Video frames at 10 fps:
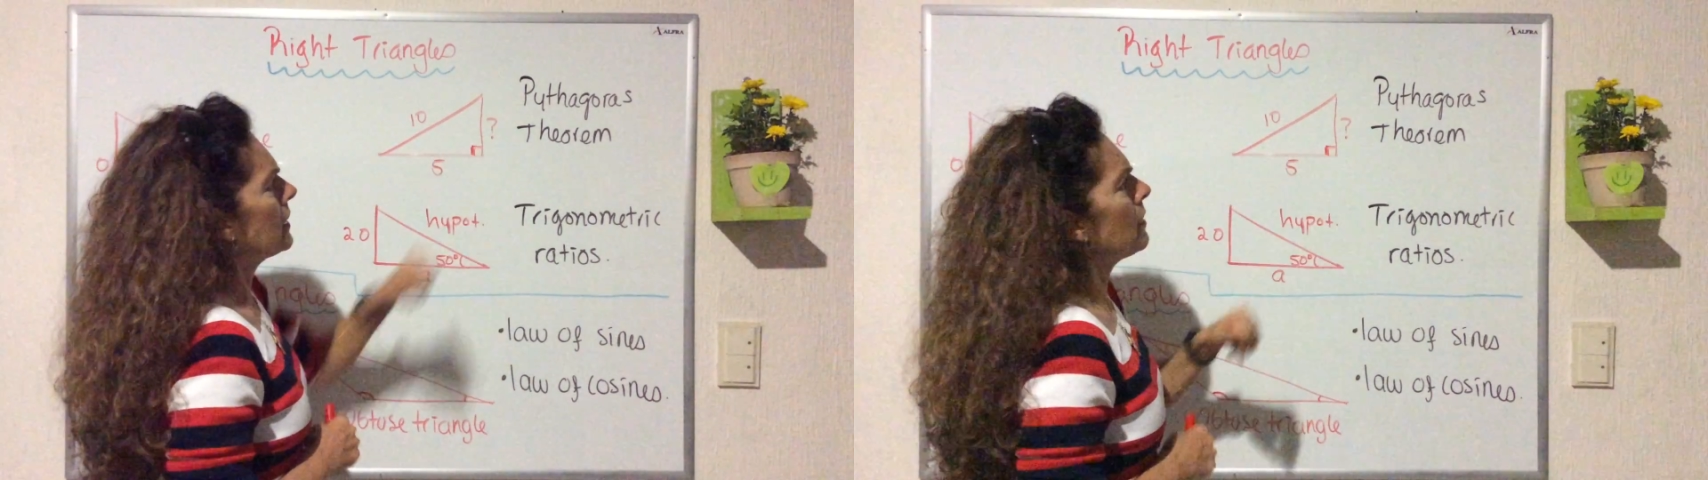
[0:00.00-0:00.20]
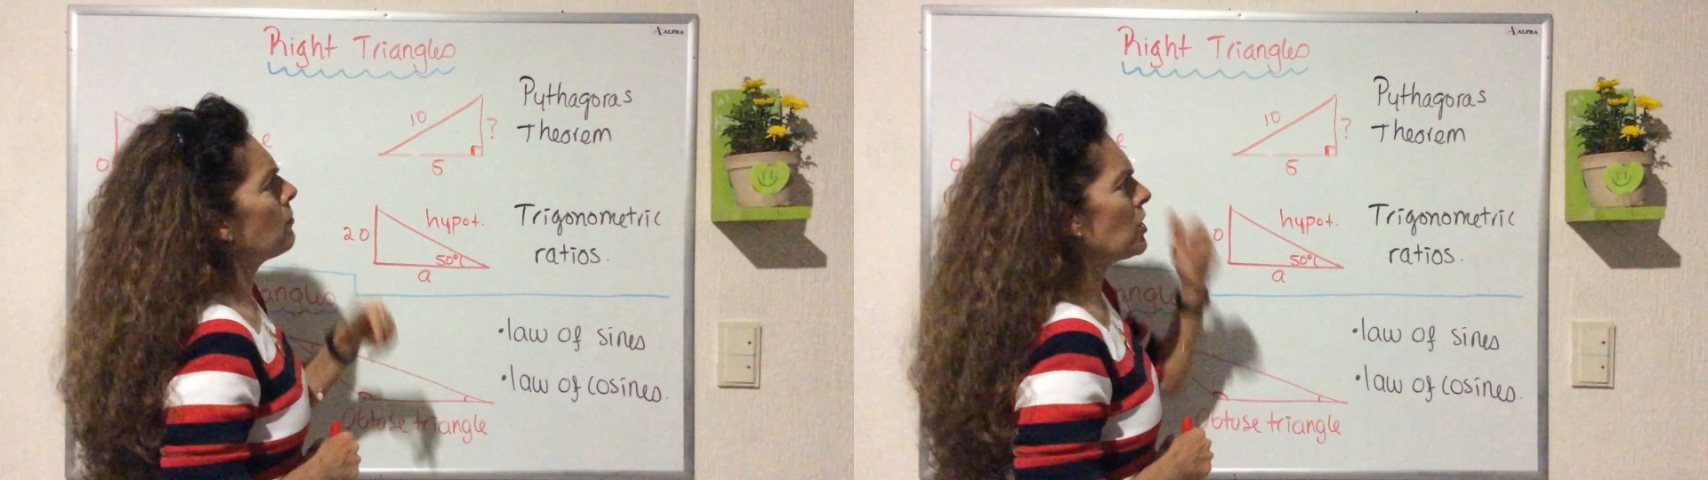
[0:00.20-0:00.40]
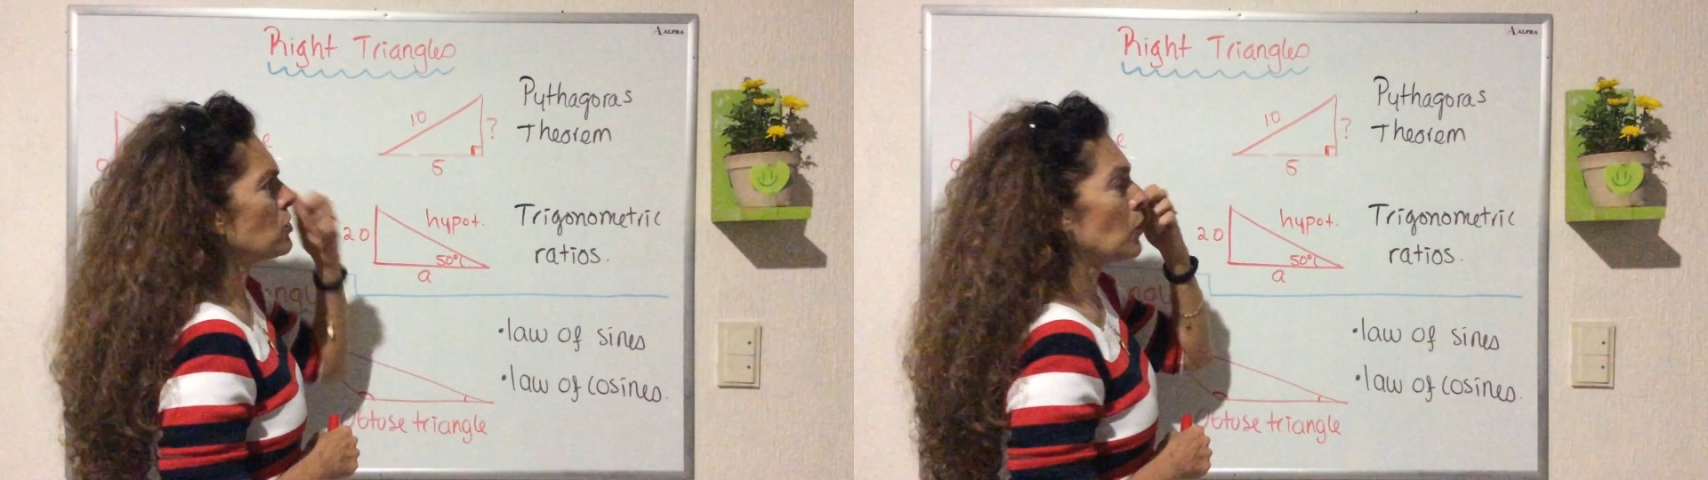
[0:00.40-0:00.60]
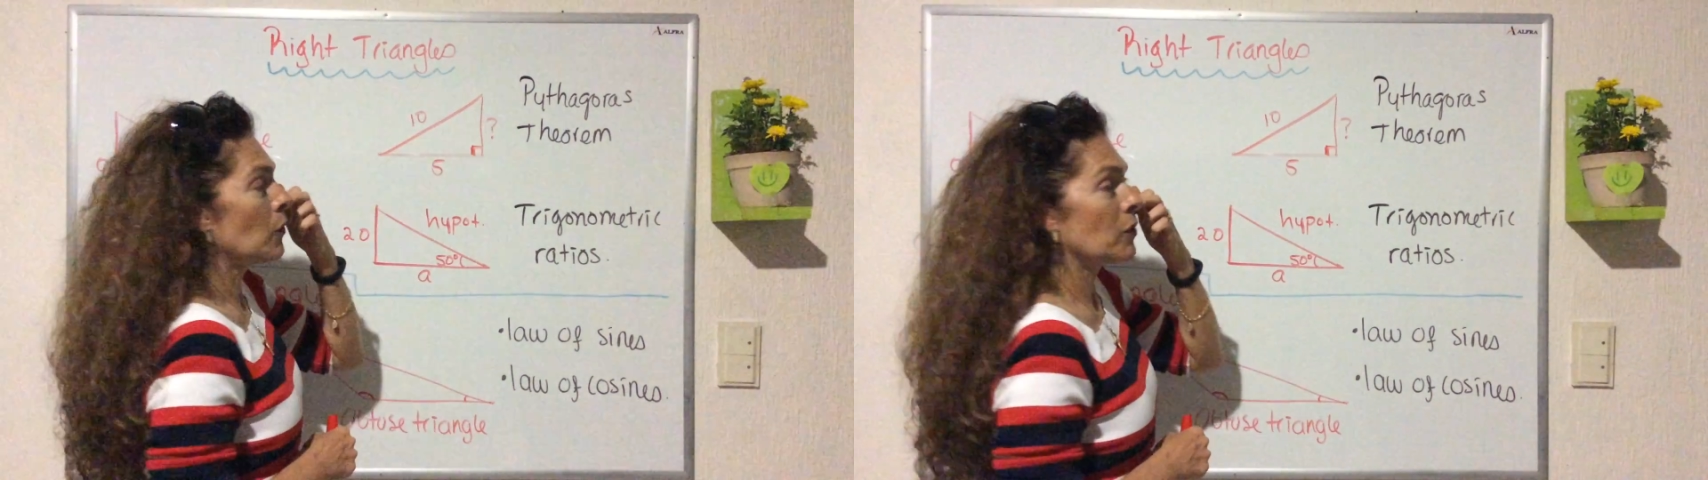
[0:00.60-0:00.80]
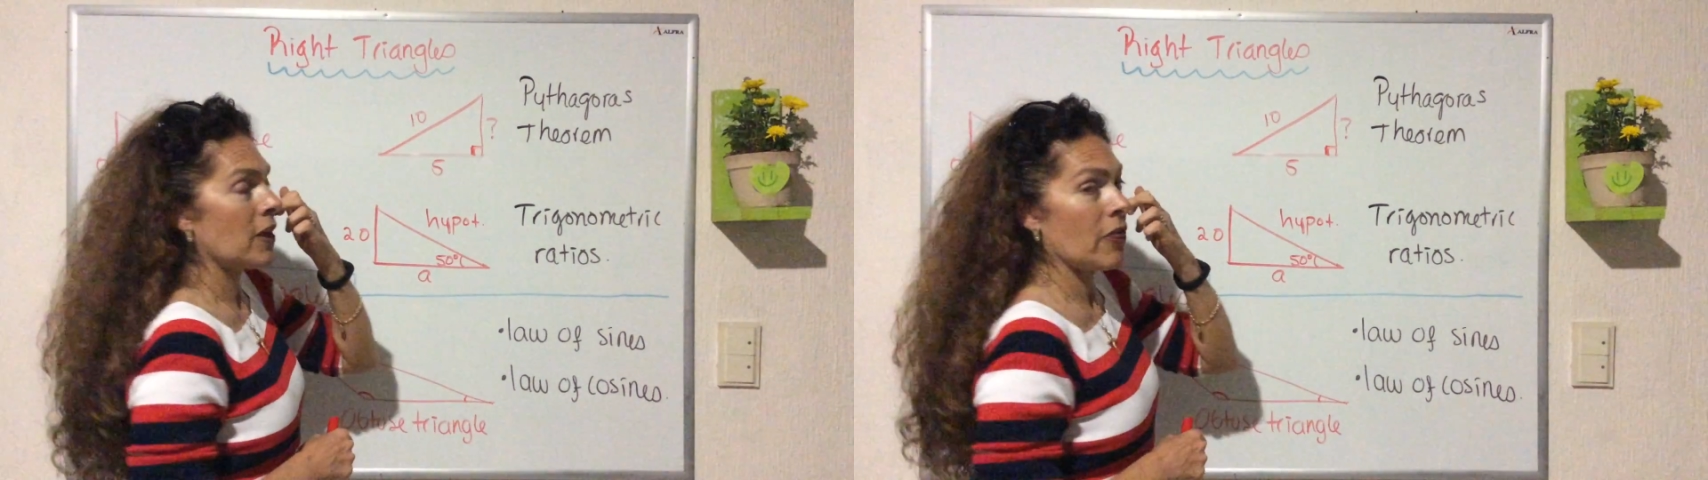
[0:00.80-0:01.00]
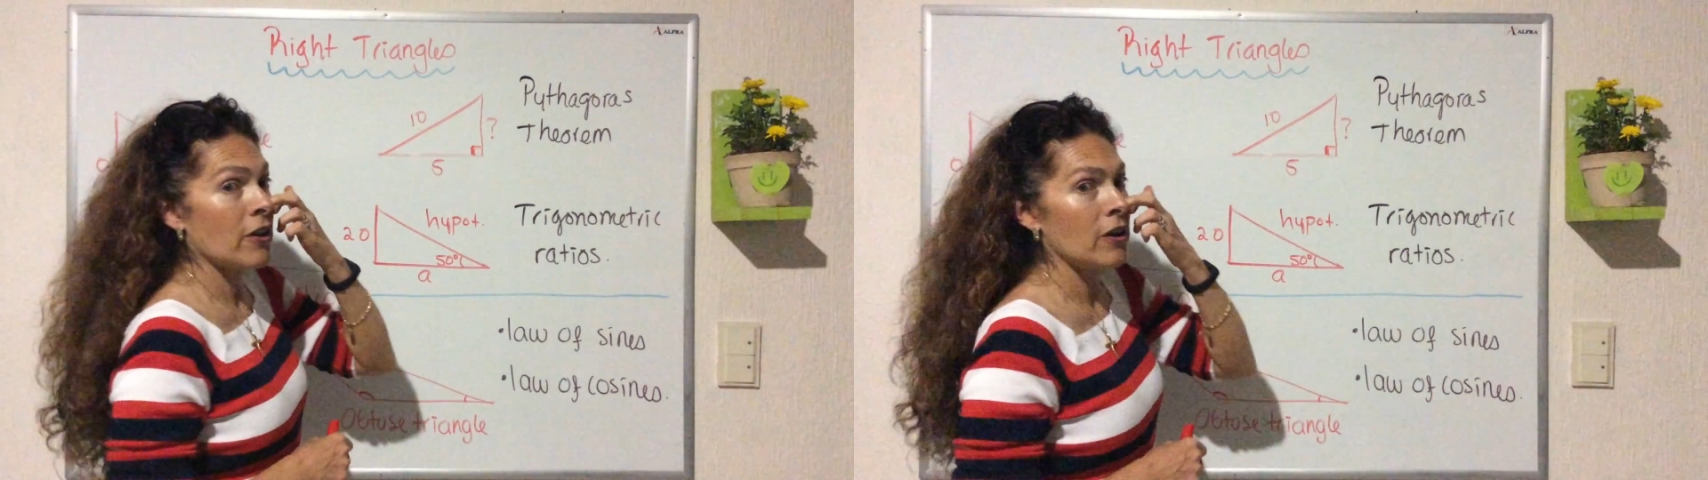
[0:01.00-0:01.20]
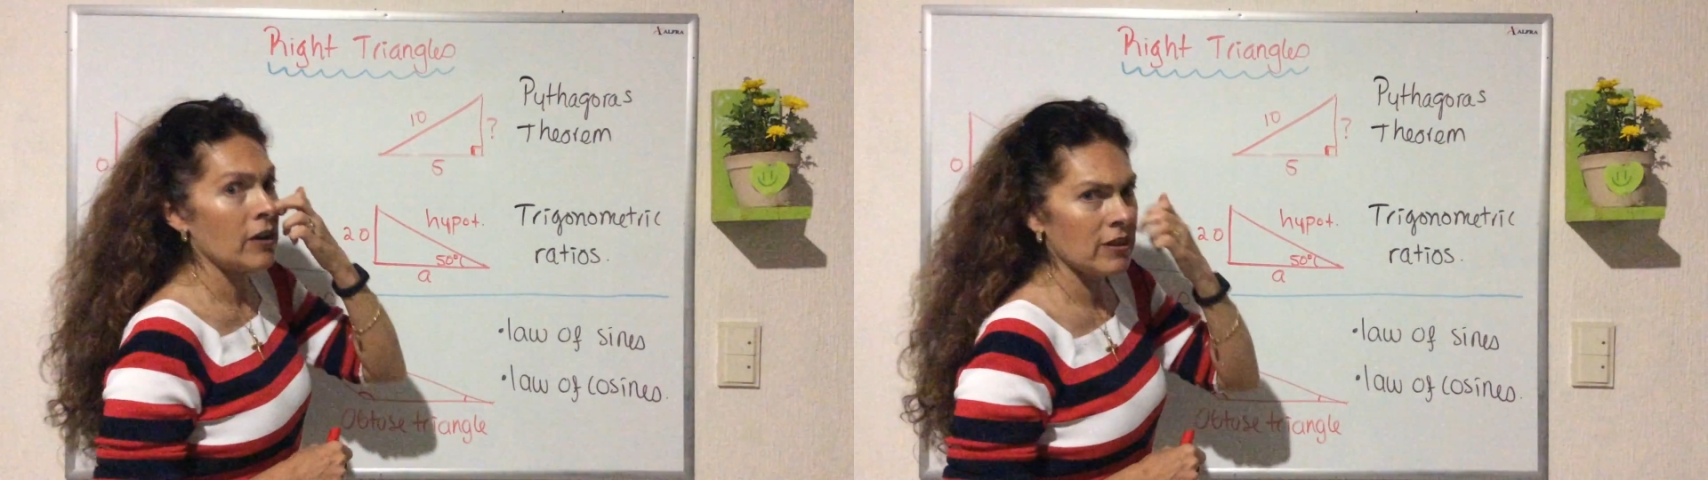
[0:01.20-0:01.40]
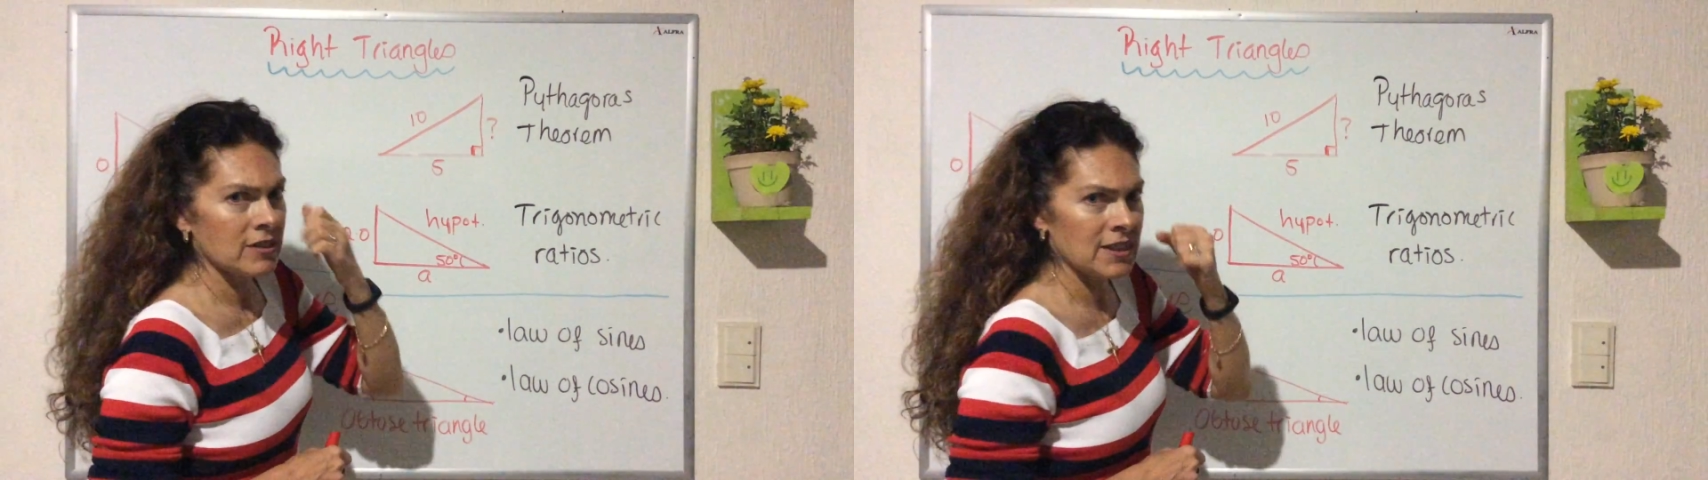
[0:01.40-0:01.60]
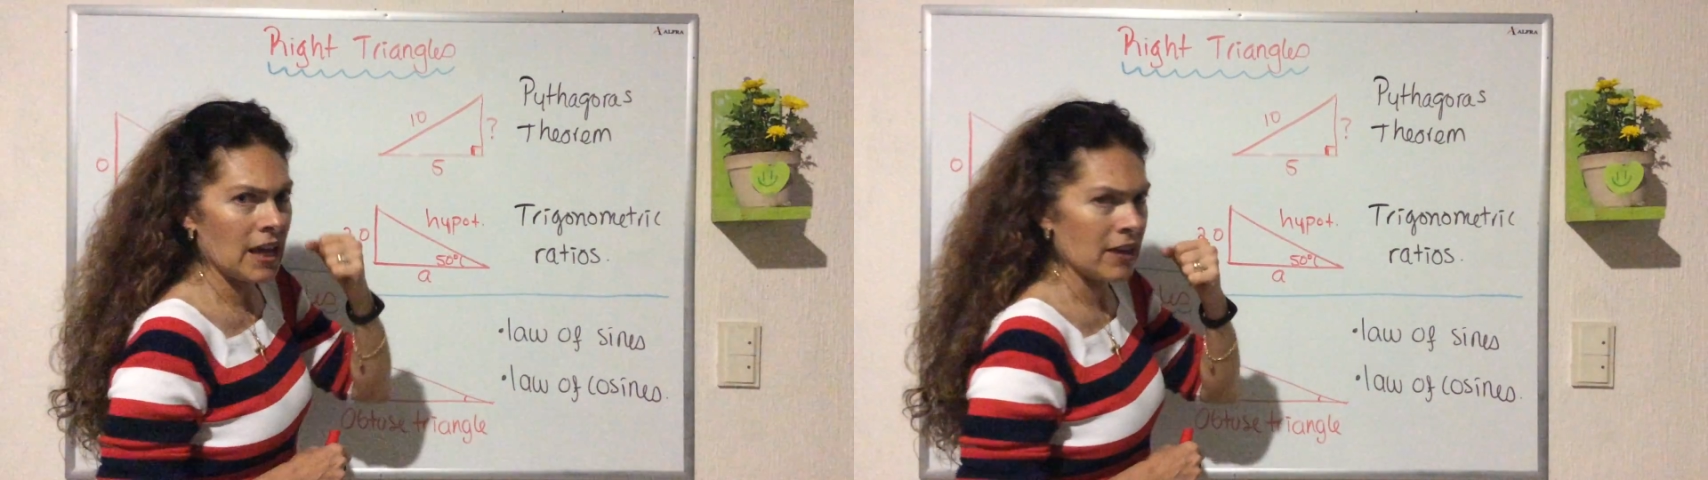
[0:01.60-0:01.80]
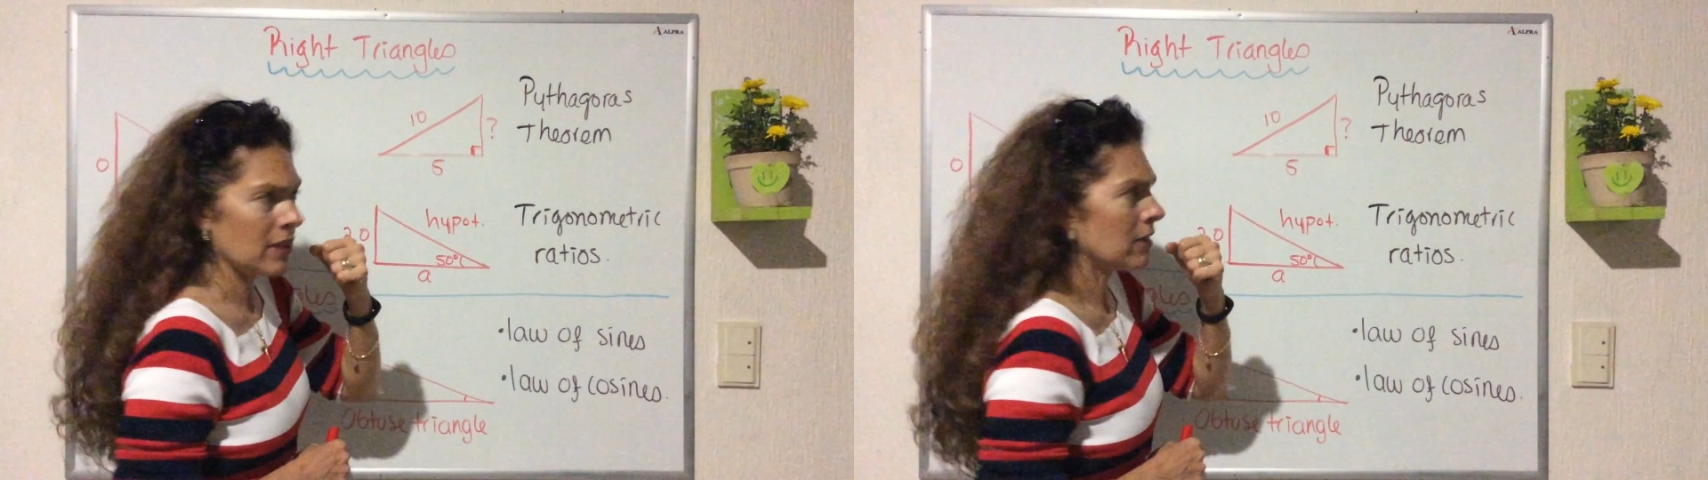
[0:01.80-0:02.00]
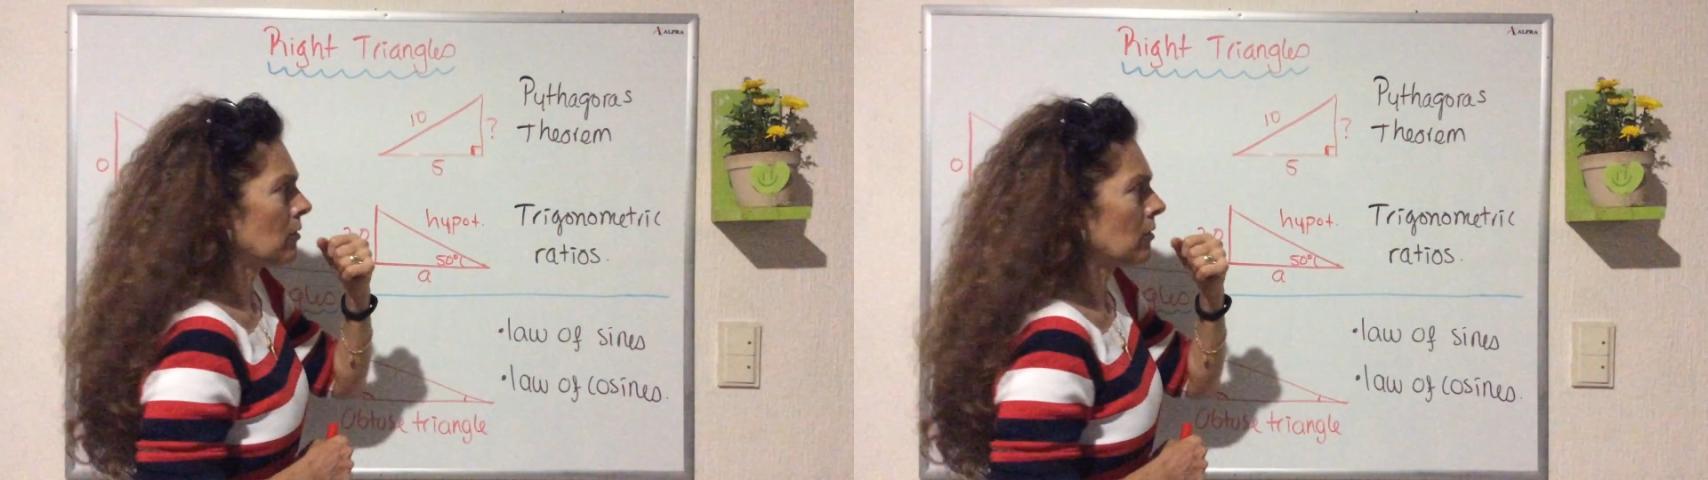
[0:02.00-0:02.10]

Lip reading: the measure of the third side,